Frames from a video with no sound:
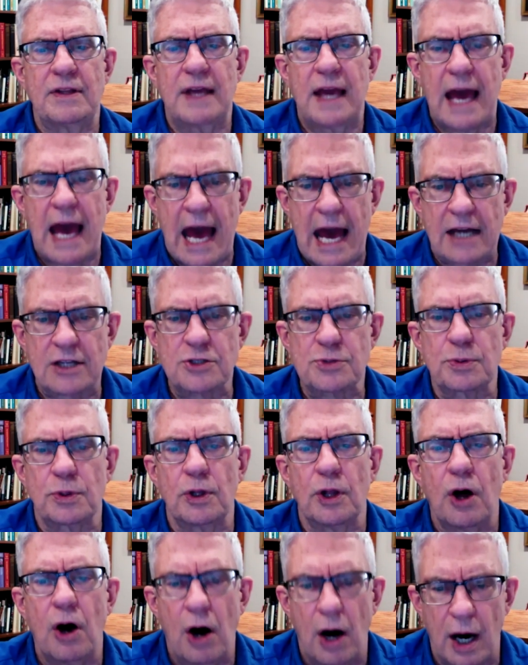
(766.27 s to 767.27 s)
the
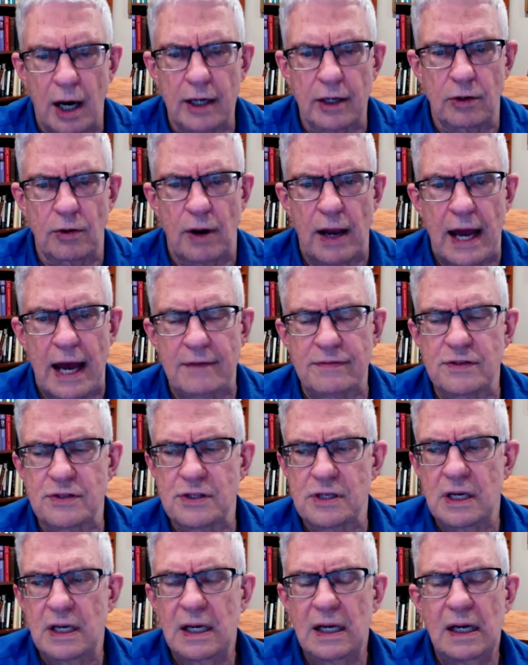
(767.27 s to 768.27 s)
actual
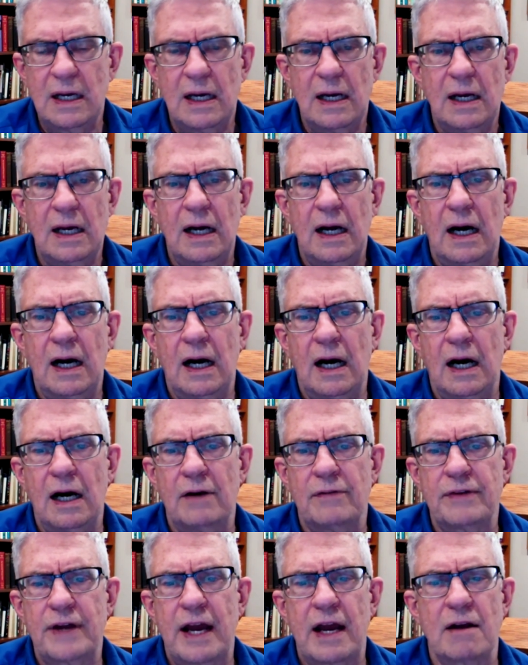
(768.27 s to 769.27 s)
autographs
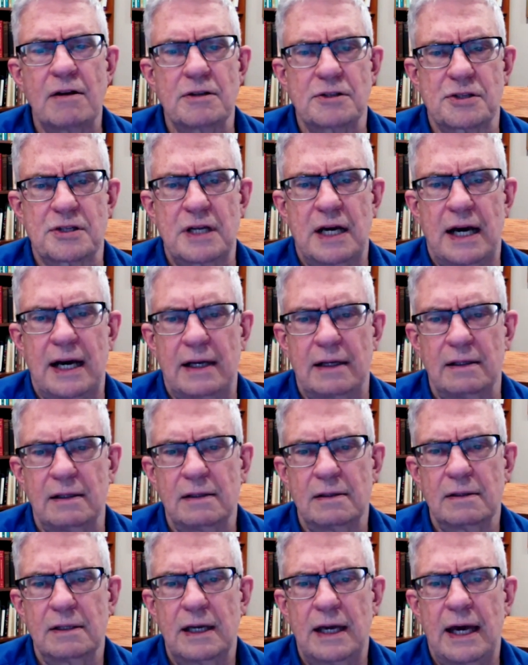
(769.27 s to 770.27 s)
of Aristotle
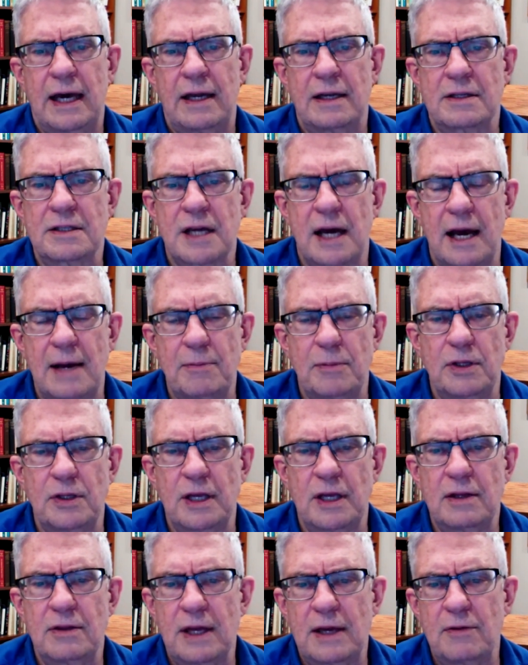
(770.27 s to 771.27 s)
at a time when
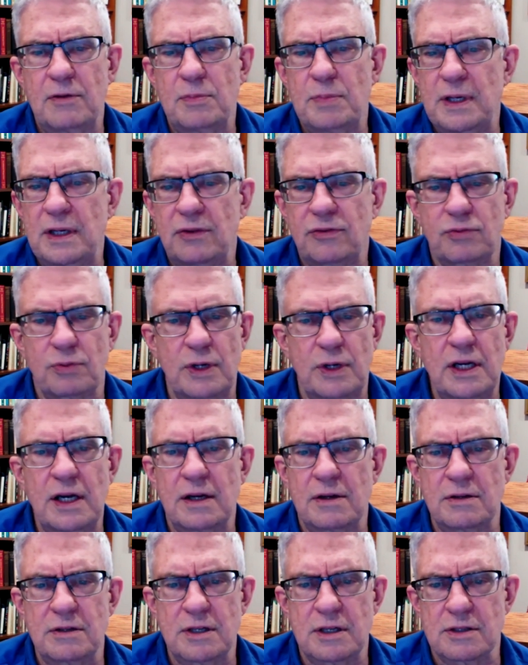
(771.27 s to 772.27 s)
they would be
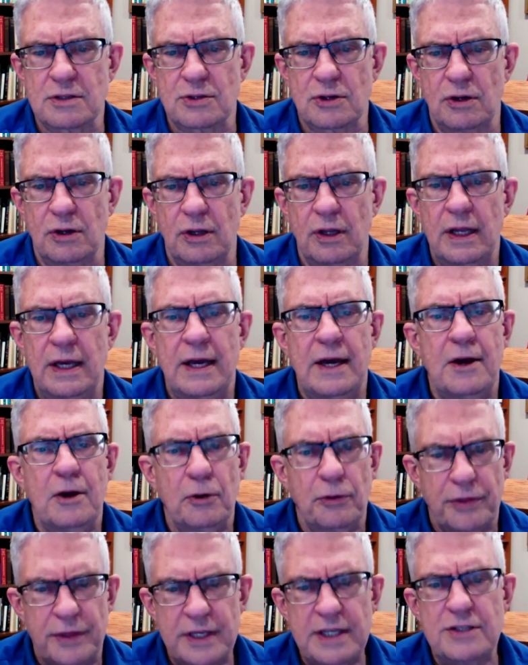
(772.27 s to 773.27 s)
300 years old.
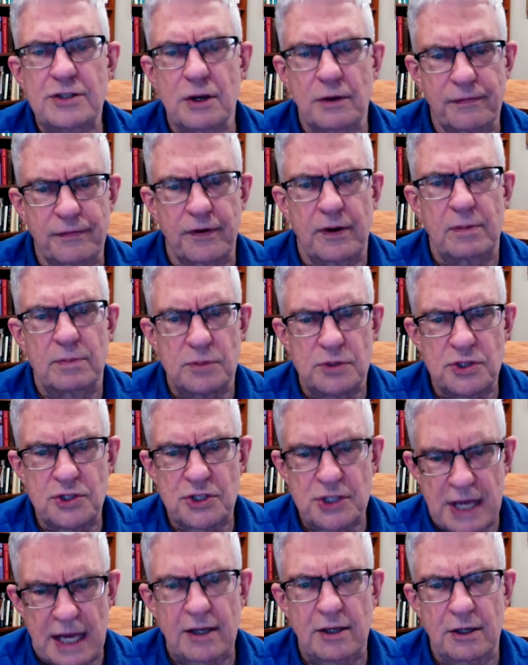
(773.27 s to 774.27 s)
These are from
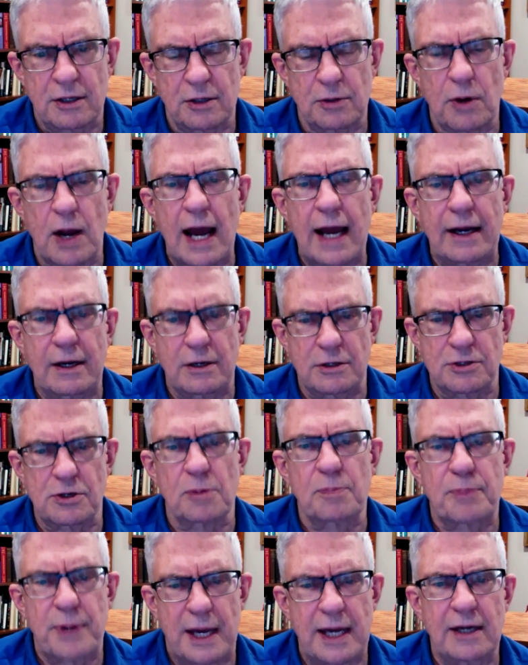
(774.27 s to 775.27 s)
secular writers
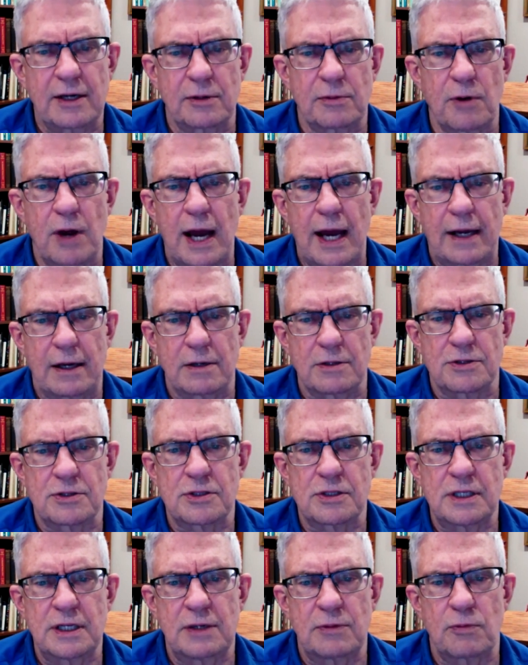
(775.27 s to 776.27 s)
or pagan
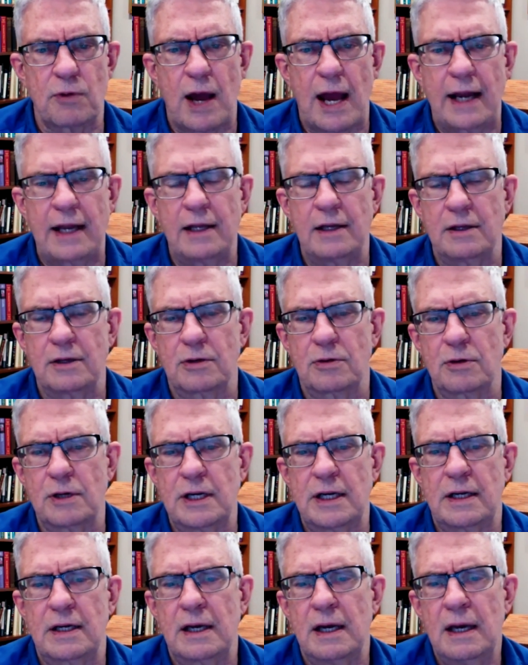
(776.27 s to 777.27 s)
writers writing in
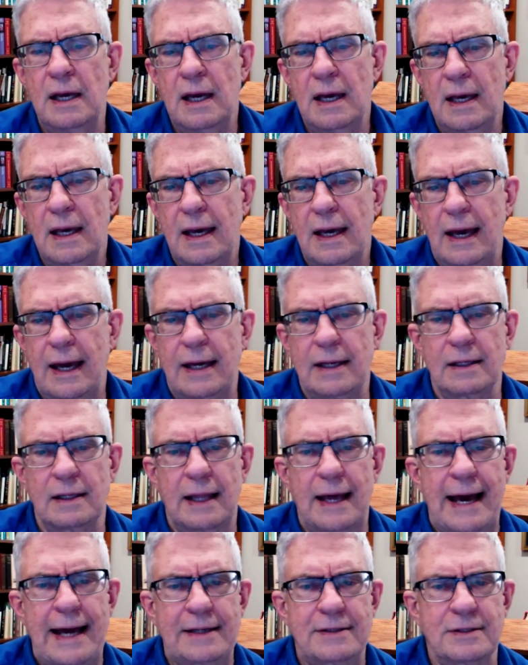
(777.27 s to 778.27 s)
Greek and
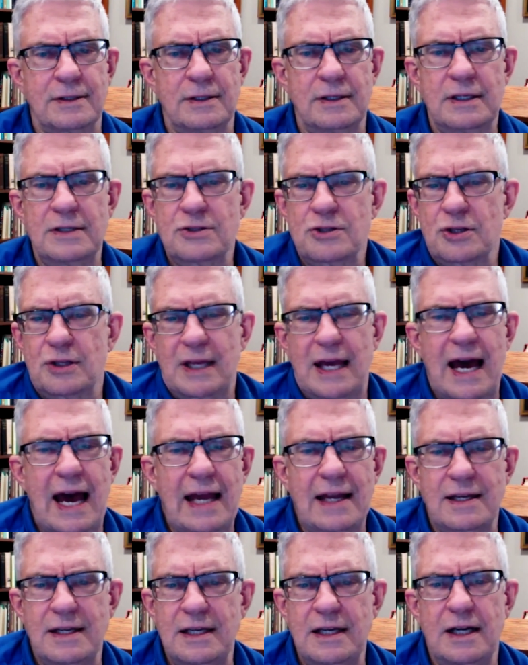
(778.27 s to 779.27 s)
Latin. And so the
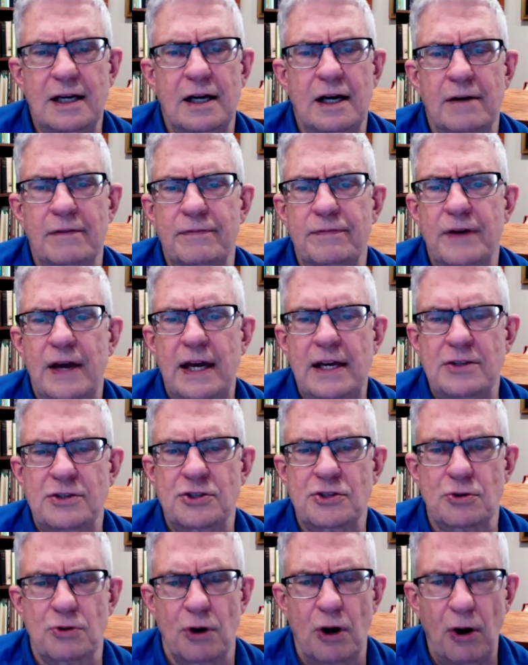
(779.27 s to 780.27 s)
idea of a
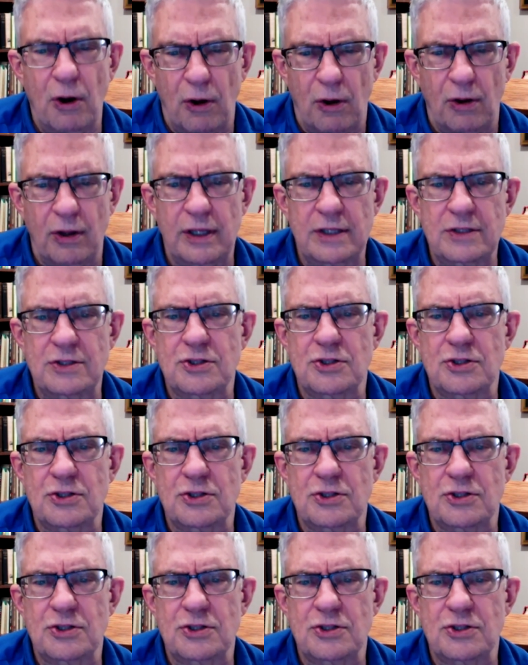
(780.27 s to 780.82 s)
scroll that's